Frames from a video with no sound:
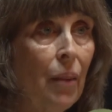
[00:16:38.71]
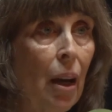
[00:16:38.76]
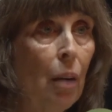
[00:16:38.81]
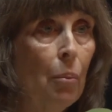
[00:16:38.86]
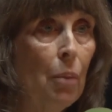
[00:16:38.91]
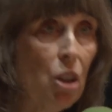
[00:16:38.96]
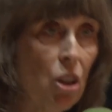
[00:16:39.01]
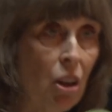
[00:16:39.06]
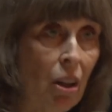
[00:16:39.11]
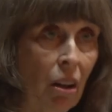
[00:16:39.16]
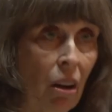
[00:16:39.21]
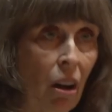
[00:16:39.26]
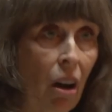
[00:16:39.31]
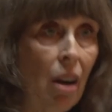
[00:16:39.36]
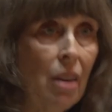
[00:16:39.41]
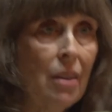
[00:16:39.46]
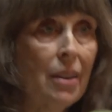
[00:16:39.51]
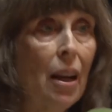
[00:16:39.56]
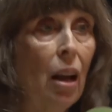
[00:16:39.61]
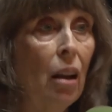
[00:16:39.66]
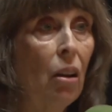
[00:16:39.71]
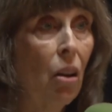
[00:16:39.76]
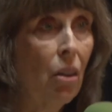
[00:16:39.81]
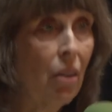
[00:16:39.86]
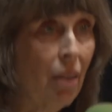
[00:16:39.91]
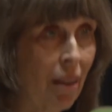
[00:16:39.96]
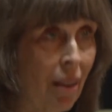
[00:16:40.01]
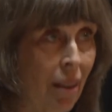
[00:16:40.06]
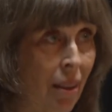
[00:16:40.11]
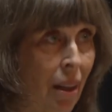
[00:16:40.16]
how much did it cost, how
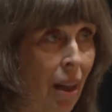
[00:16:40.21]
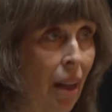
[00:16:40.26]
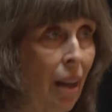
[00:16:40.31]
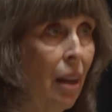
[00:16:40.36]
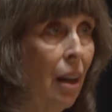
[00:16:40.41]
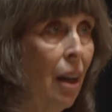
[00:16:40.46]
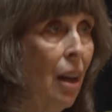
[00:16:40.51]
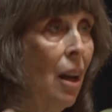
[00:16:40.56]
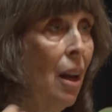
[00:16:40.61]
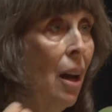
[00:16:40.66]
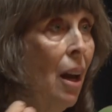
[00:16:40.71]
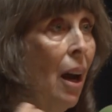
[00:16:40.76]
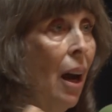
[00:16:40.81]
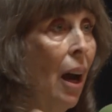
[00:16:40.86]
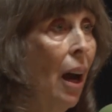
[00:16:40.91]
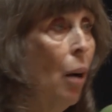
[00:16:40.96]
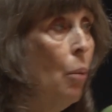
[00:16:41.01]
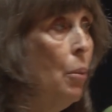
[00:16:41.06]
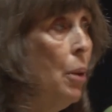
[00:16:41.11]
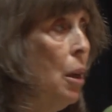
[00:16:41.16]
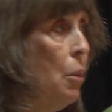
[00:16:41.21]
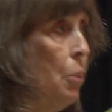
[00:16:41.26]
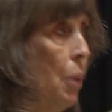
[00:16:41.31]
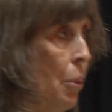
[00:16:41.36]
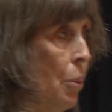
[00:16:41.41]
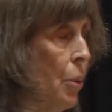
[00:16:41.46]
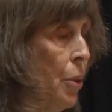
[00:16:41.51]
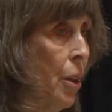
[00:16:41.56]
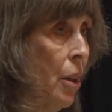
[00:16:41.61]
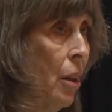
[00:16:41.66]
long did it take, how many
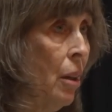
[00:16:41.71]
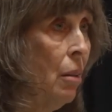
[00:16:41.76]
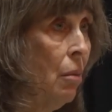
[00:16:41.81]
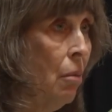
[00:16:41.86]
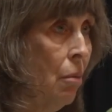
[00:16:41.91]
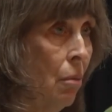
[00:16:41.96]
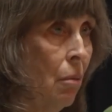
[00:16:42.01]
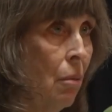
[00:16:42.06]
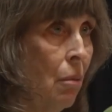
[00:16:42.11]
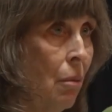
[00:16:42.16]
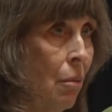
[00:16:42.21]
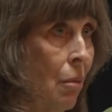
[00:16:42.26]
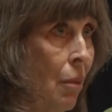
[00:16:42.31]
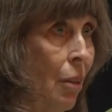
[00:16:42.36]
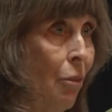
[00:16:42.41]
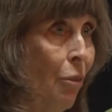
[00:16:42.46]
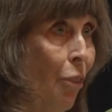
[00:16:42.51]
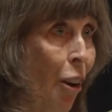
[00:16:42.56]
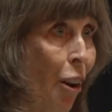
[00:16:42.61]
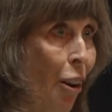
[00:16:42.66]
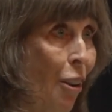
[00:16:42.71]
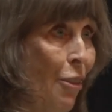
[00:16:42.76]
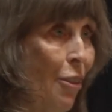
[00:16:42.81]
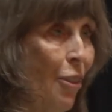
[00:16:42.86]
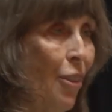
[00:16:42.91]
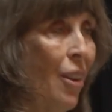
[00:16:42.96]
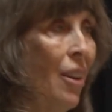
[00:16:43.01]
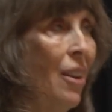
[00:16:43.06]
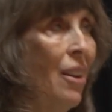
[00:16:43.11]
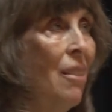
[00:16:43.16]
people did it
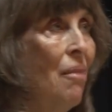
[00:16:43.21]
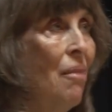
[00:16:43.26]
involve,